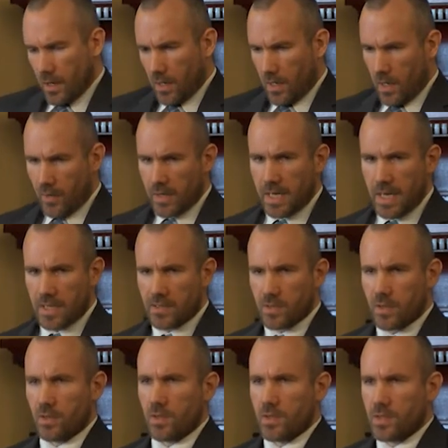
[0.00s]
are in
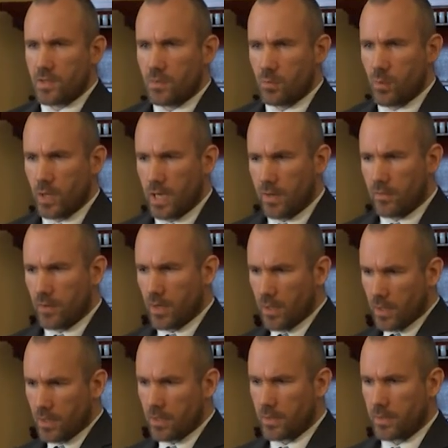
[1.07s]
essence
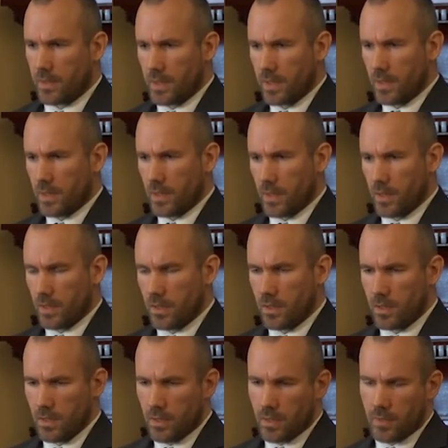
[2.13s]
whatever the
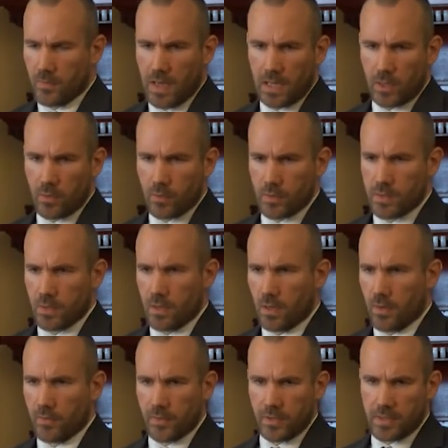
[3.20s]
values
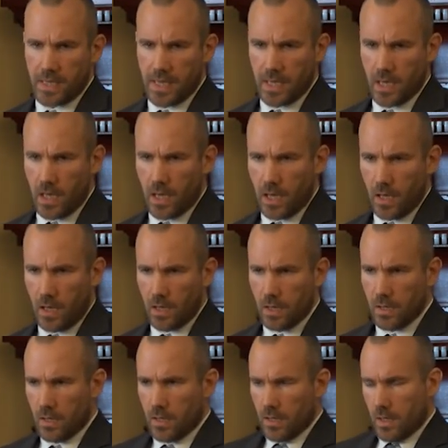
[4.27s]
of the day are.
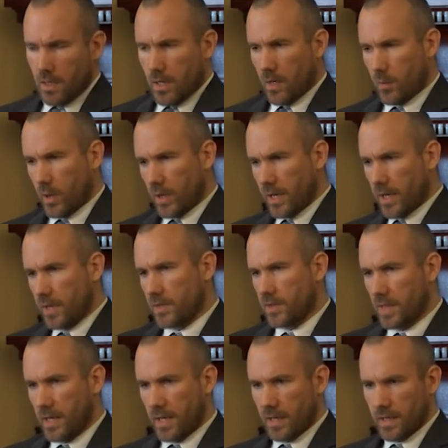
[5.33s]
And what they are
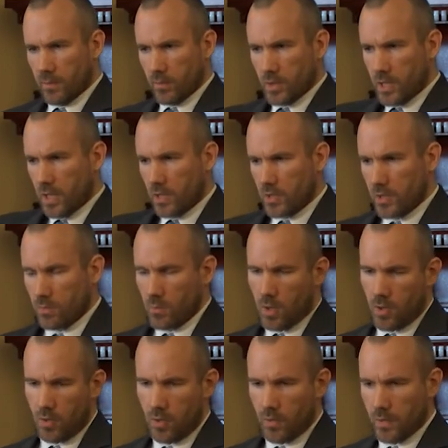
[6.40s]
today, they will change
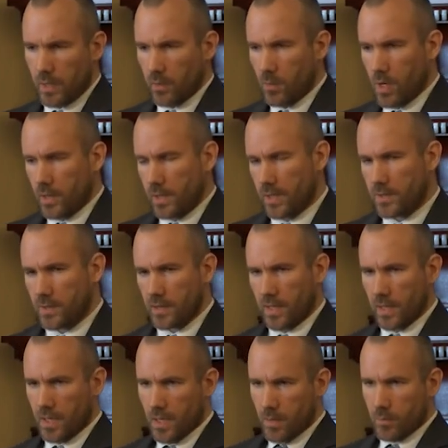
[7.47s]
tomorrow, and they weren't
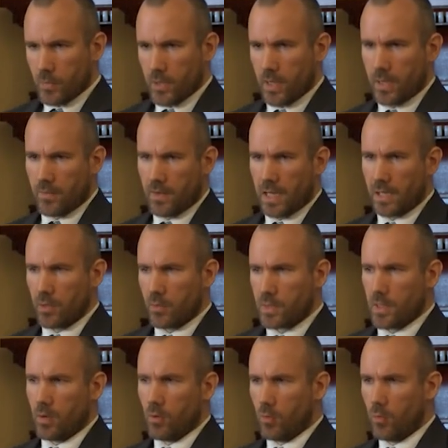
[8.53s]
yesterday. But their values
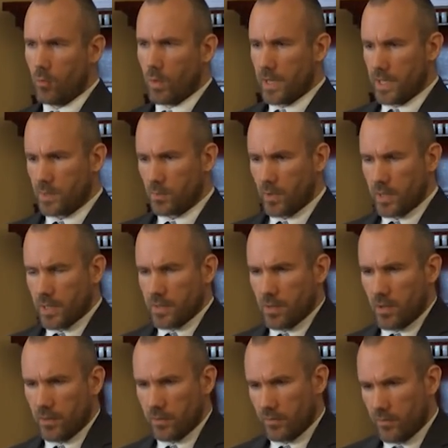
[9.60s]
are always what is on